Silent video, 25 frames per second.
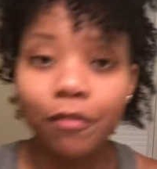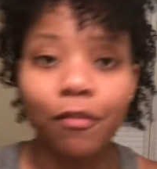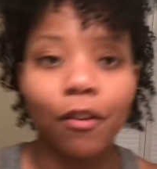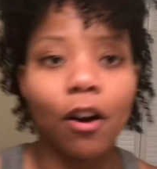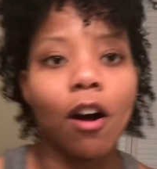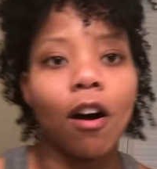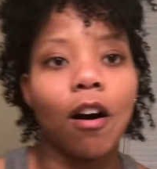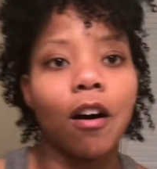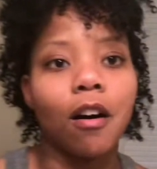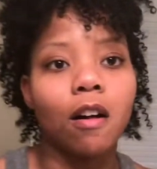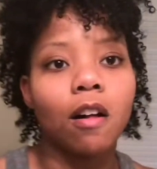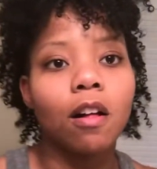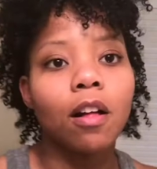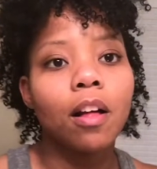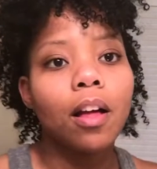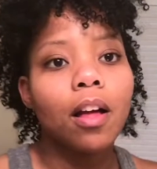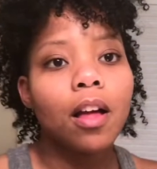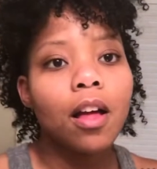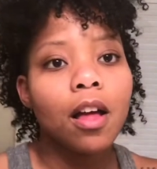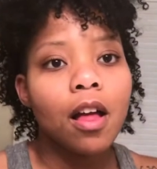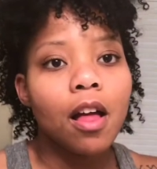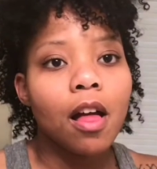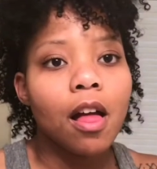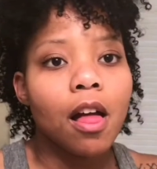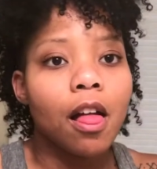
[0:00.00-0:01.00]
of all,
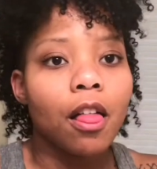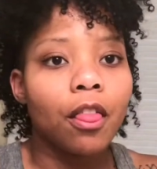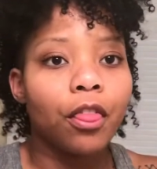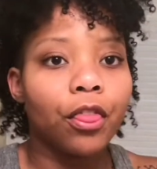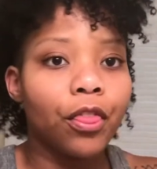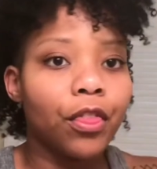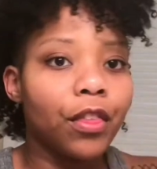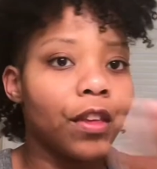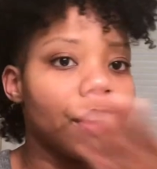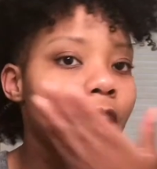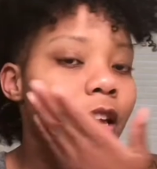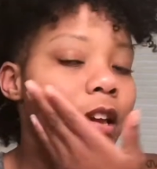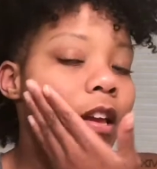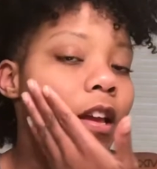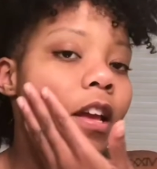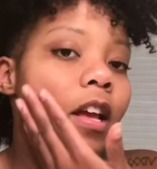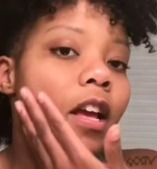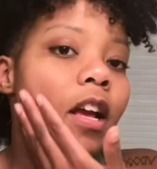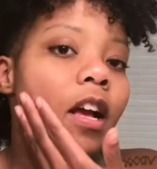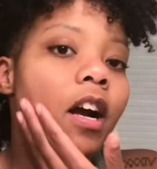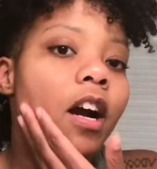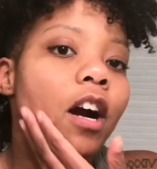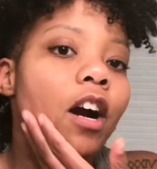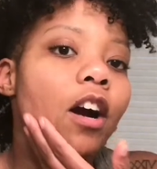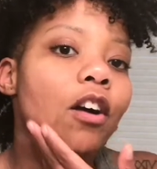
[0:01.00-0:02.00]

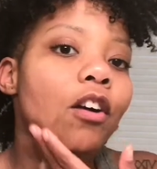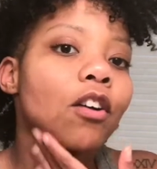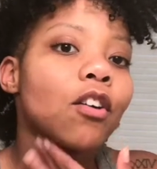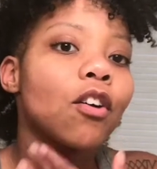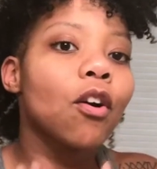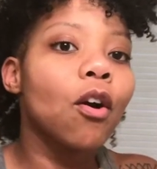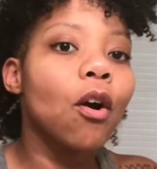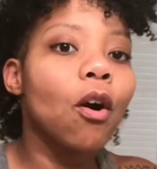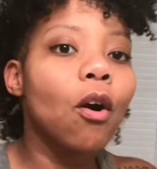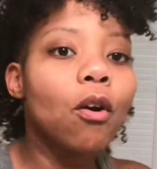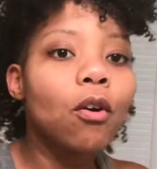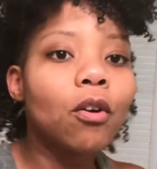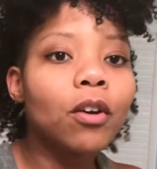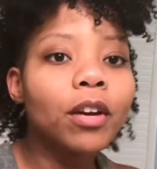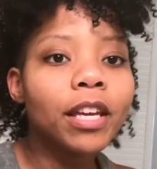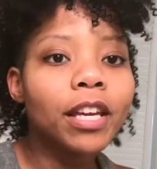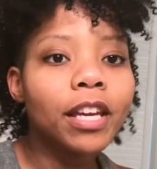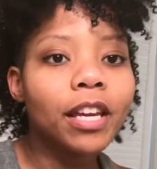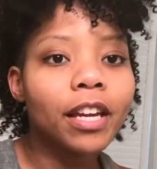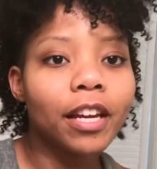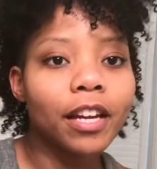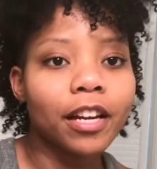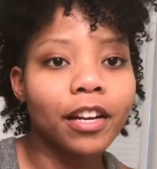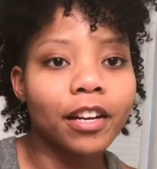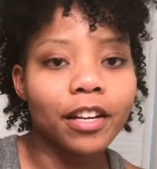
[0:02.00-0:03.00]
the goal
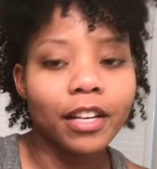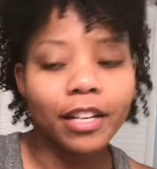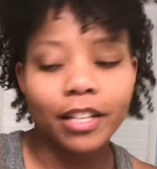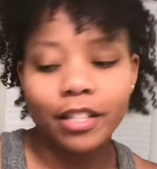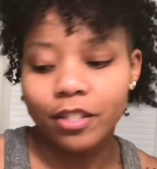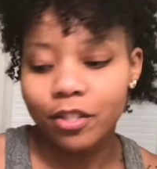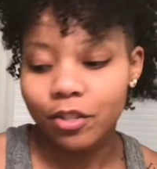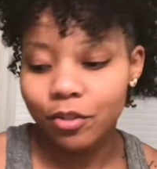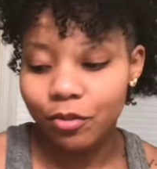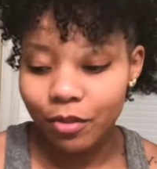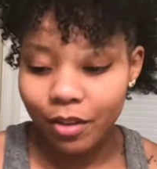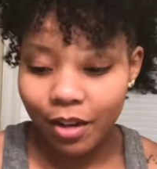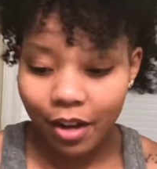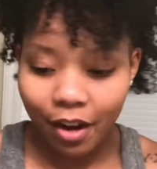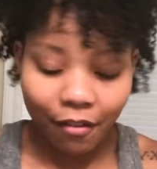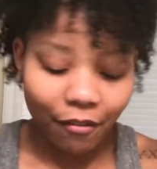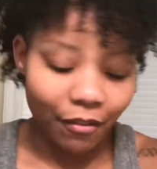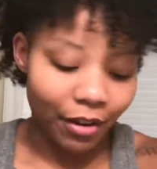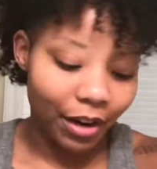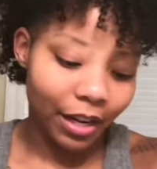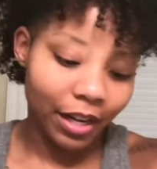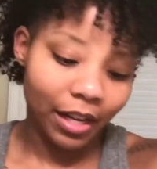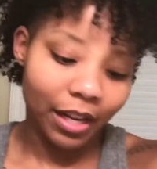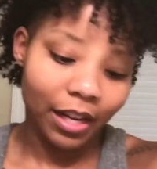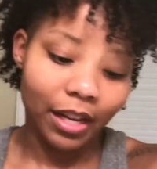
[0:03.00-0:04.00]
here is to get
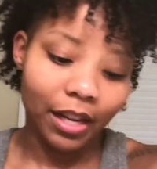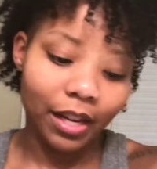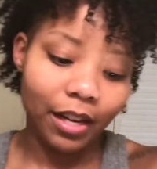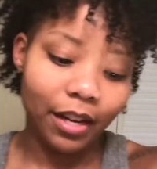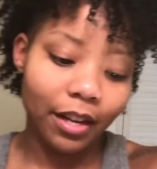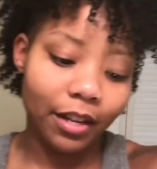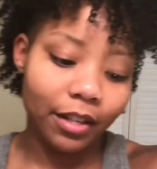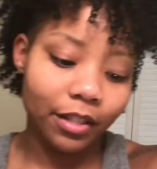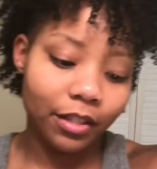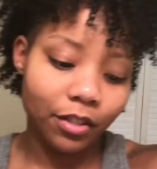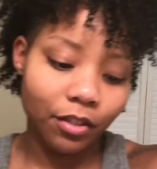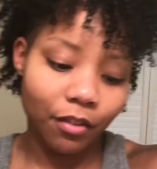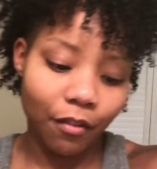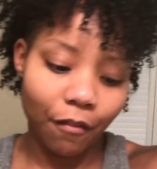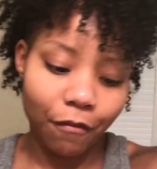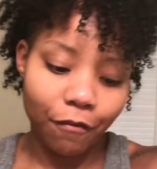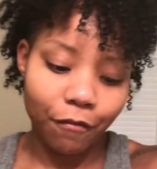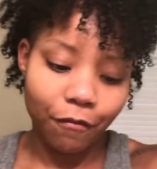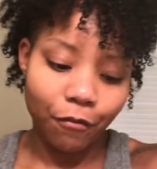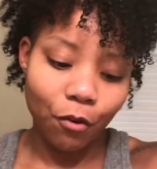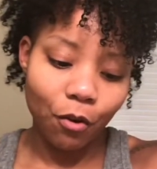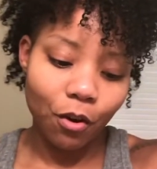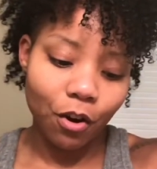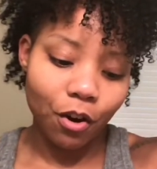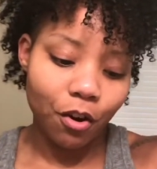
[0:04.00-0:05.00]
ready. It is
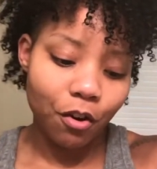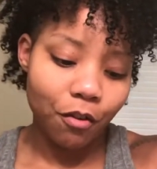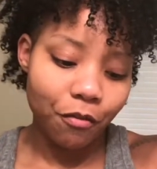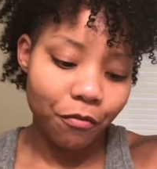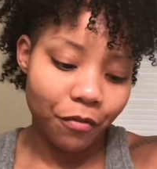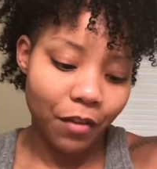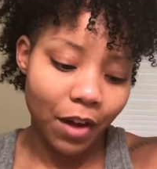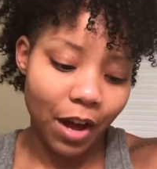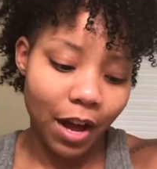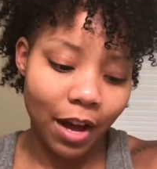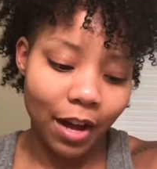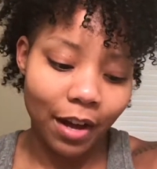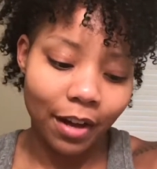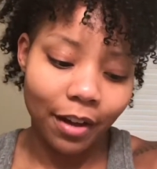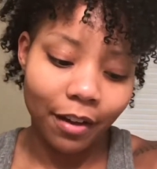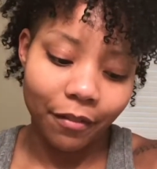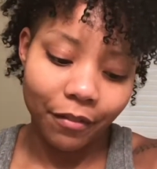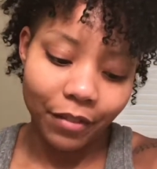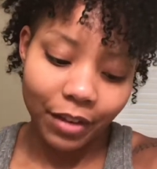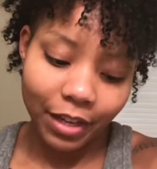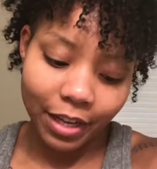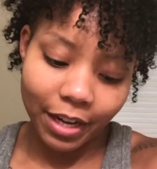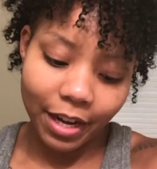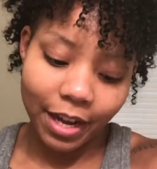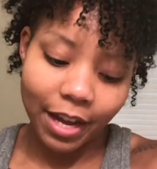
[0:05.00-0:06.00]

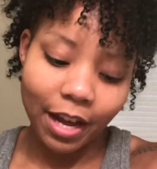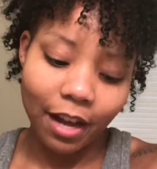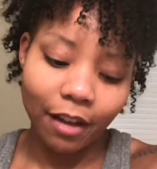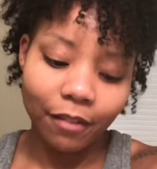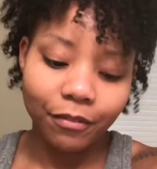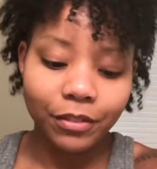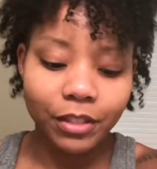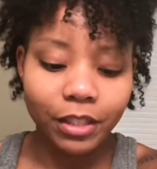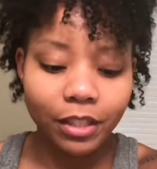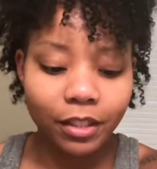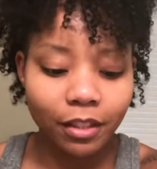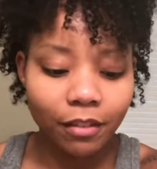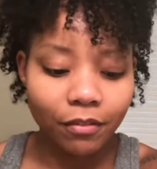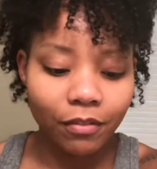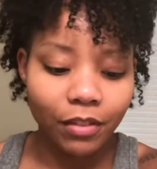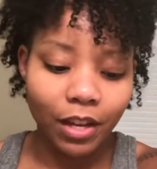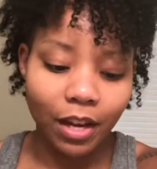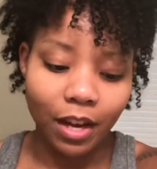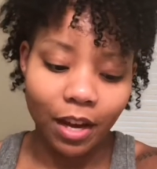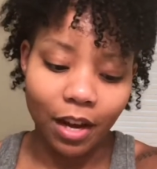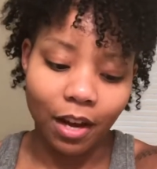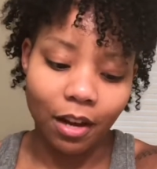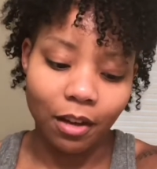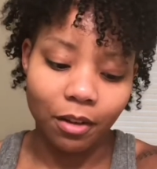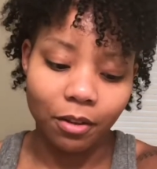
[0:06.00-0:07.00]
4:05 and I have to leave the
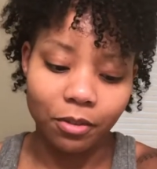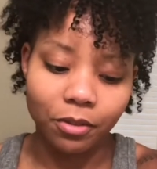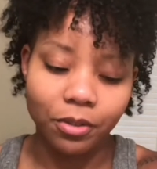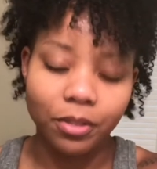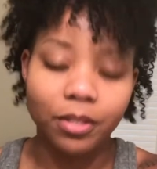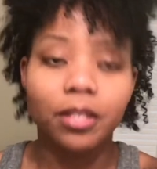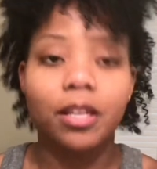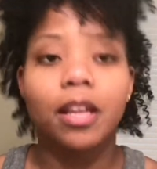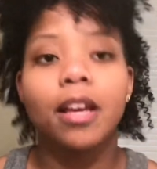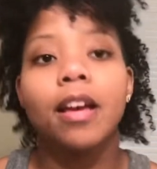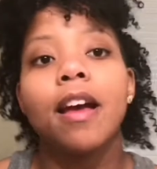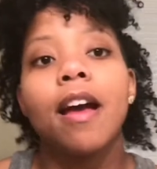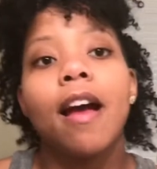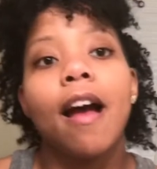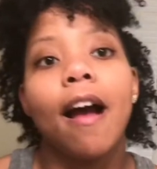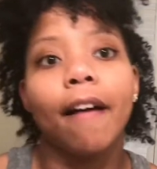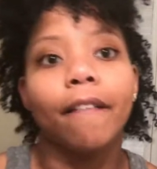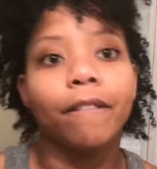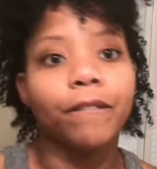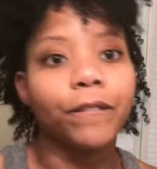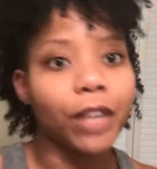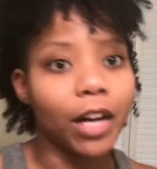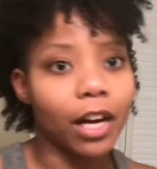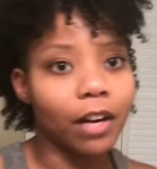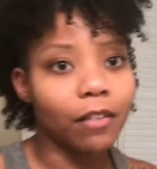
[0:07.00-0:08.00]
house
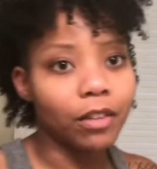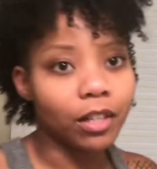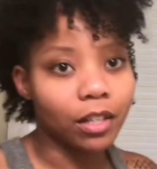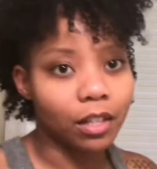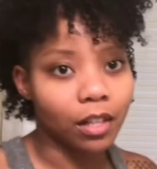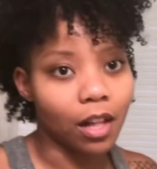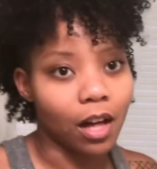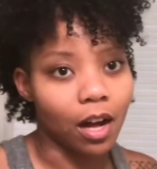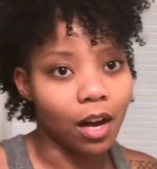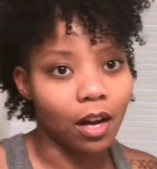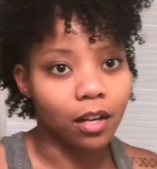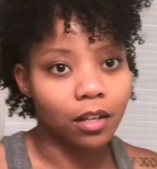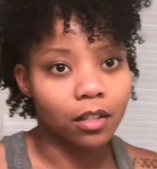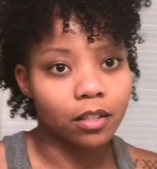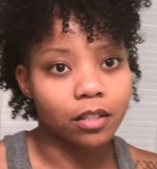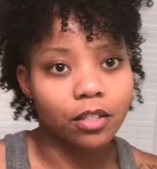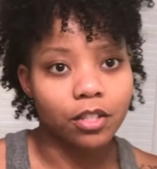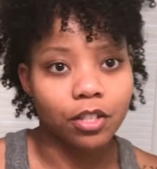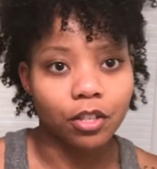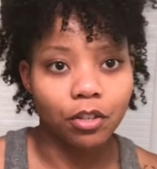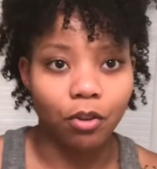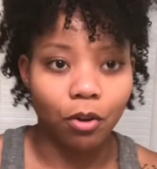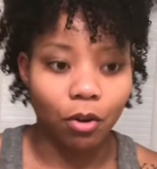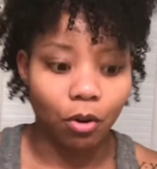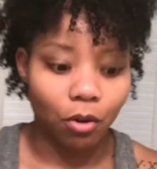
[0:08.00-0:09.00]
at 5 o'clock
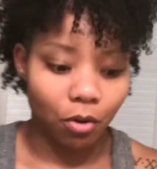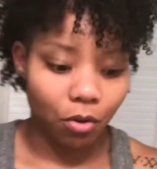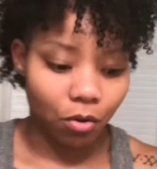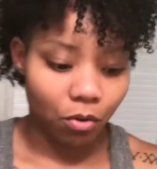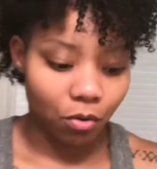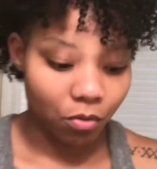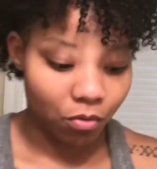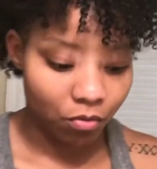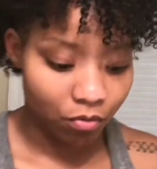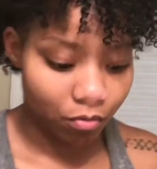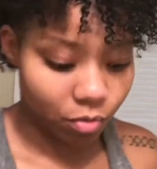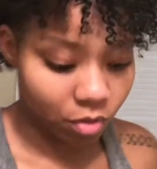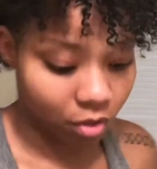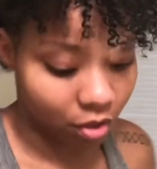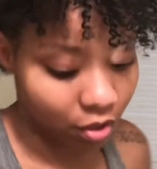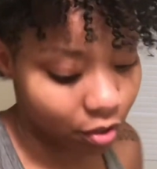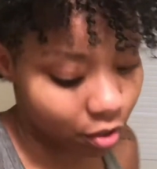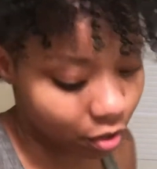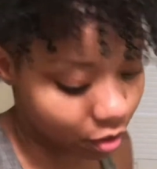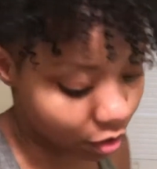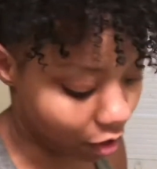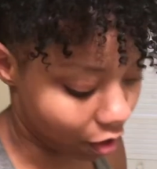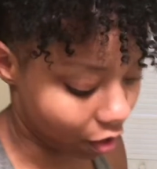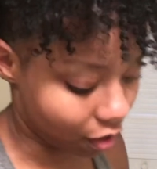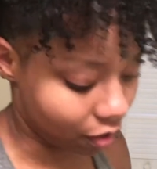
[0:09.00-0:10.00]
to
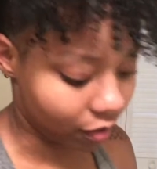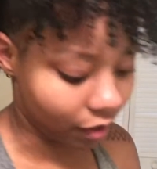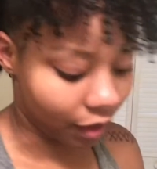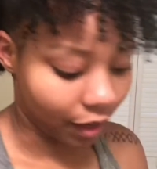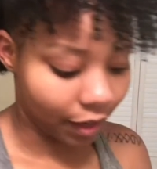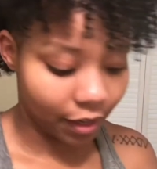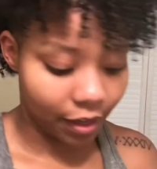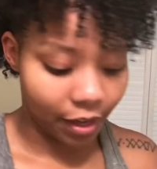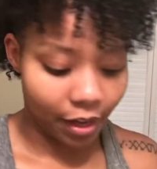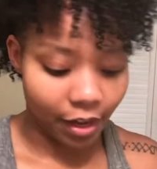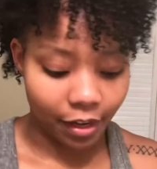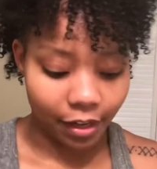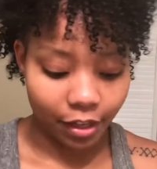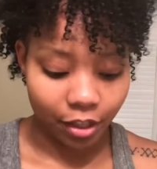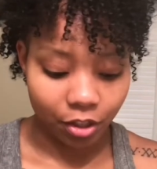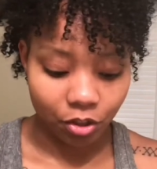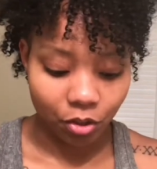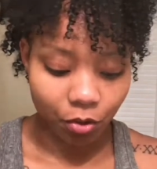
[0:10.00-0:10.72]
start like heading